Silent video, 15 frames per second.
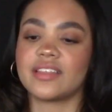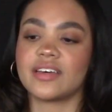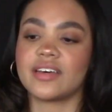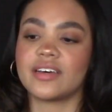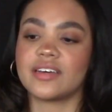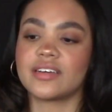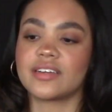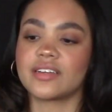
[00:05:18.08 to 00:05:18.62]

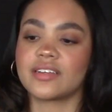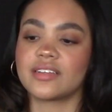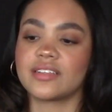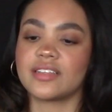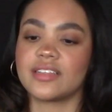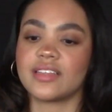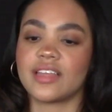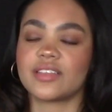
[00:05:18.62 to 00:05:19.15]

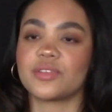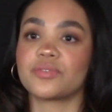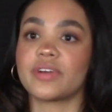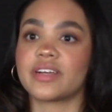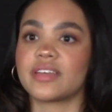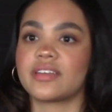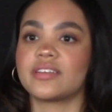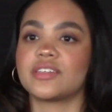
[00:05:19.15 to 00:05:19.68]
the
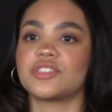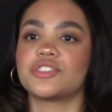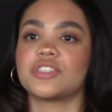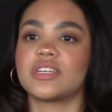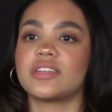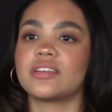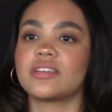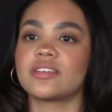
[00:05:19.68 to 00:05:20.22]

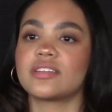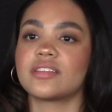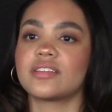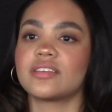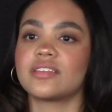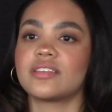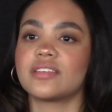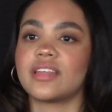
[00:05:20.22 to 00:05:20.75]
recognition
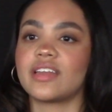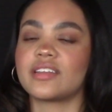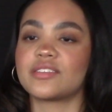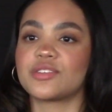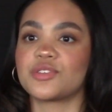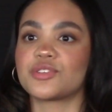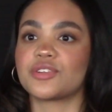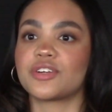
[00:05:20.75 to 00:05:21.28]
that it
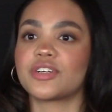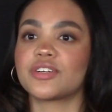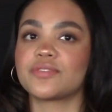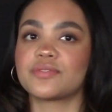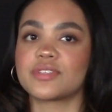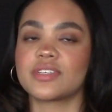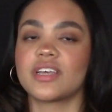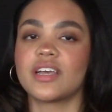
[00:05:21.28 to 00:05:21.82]
deserves.